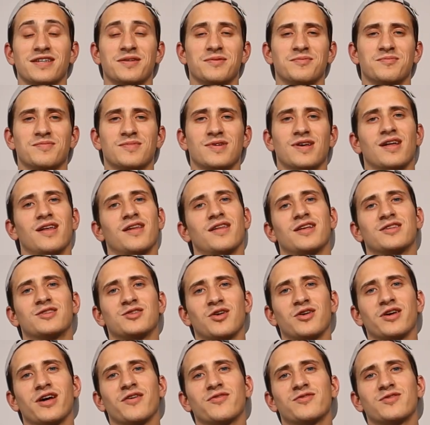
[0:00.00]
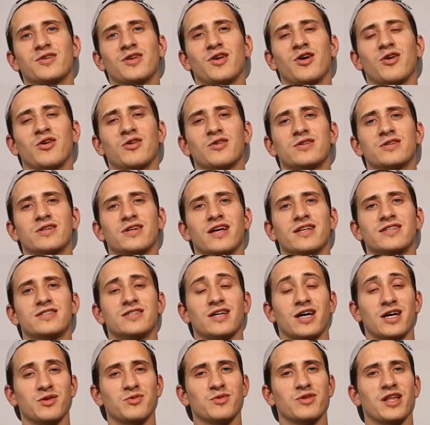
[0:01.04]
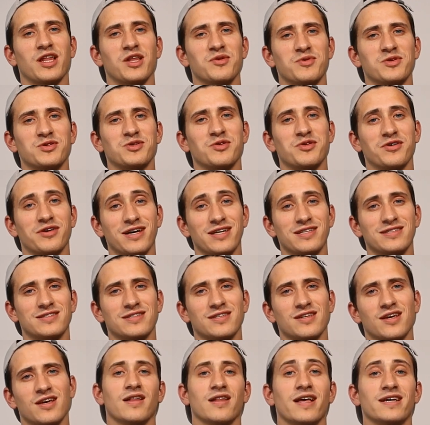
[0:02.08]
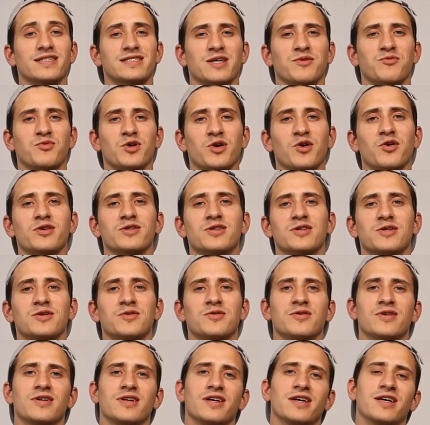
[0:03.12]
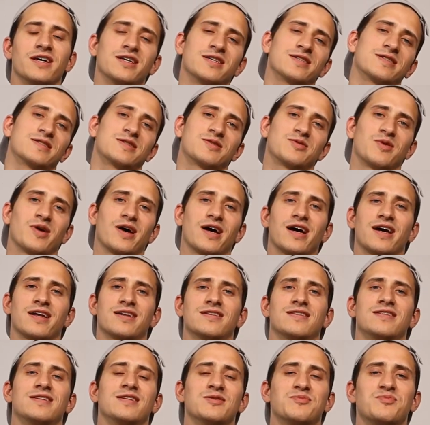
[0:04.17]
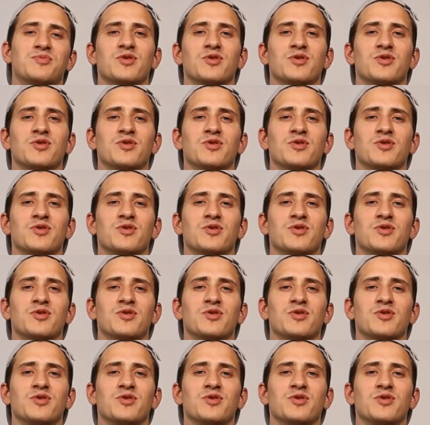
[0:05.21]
it. That's all you have to know to get started with Elementary OS. The last thing we're going to do is to add these